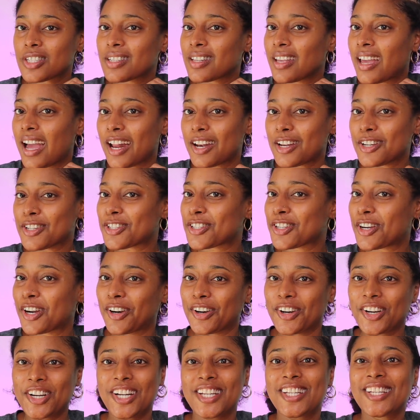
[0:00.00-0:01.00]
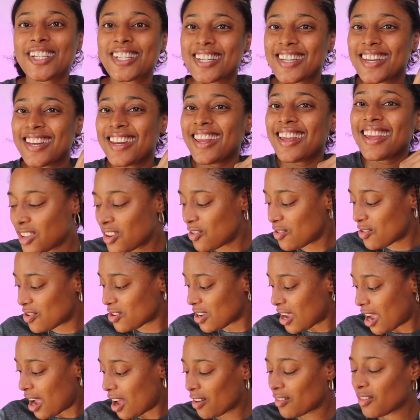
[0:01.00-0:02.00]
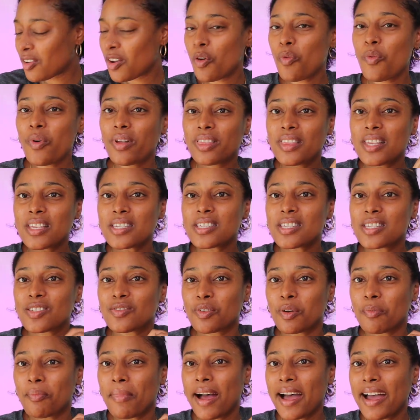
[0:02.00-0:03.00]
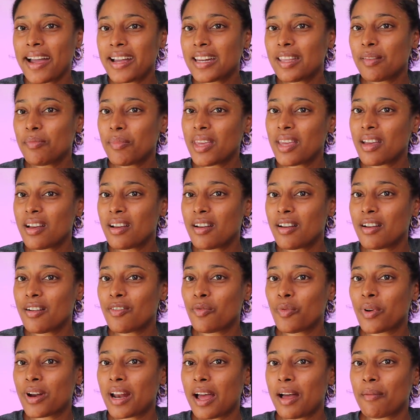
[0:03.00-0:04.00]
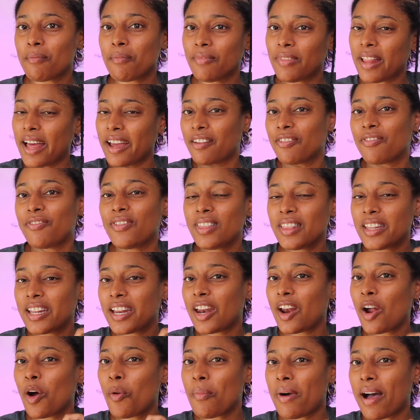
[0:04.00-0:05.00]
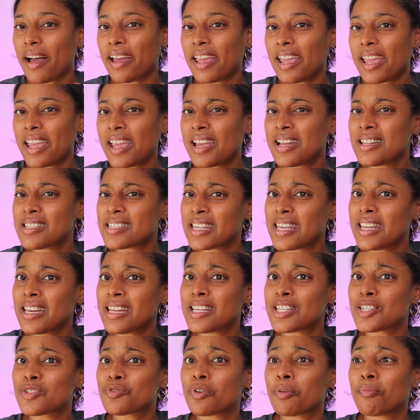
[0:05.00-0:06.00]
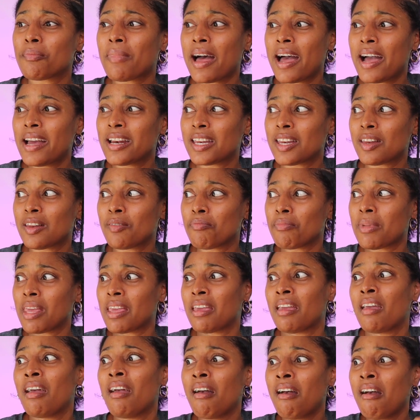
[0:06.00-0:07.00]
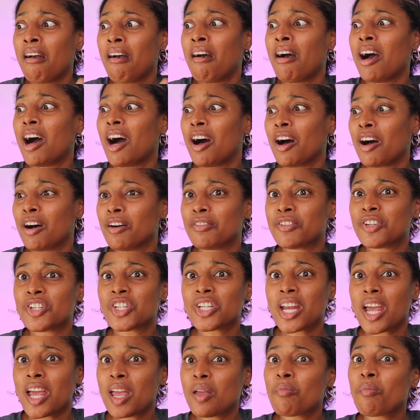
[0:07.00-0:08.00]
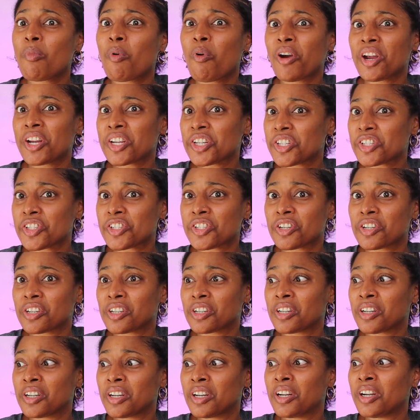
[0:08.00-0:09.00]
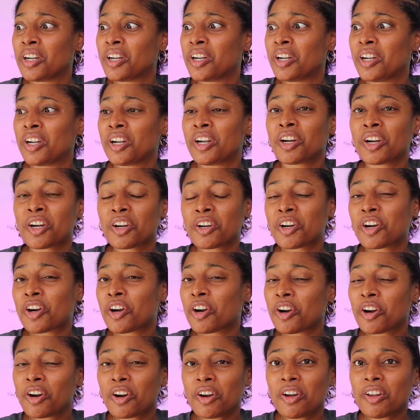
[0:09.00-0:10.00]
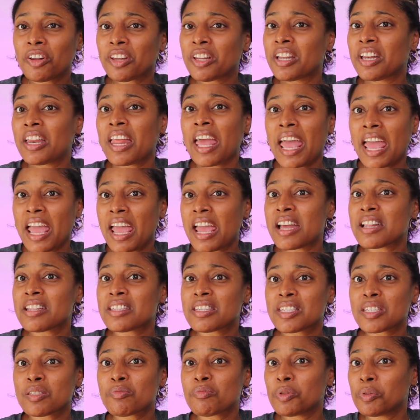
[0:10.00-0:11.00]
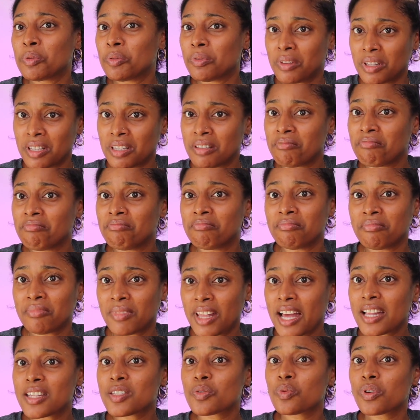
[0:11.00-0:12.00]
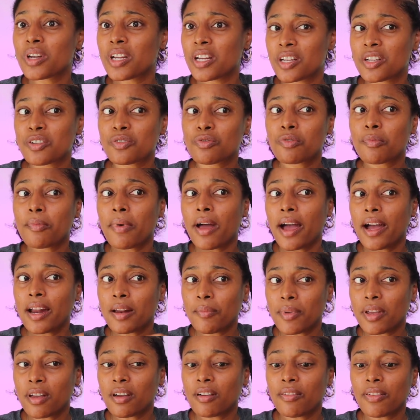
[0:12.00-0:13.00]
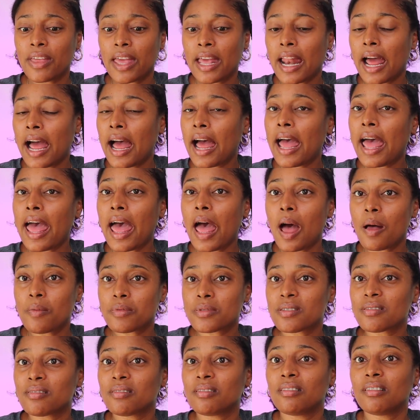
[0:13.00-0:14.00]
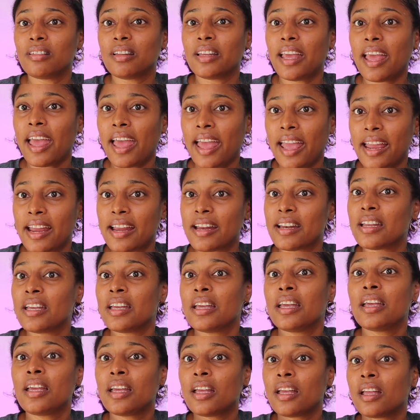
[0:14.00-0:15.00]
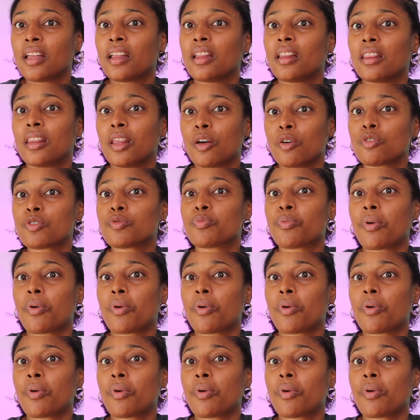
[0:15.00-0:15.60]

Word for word: got discouraged. Y'all know what this is reminding me of when I'm like feeling it on my hands? It is reminding me of Shea Moisture Curl Enhance Smoothie. That's what it is reminding me of, and I absolutely hate those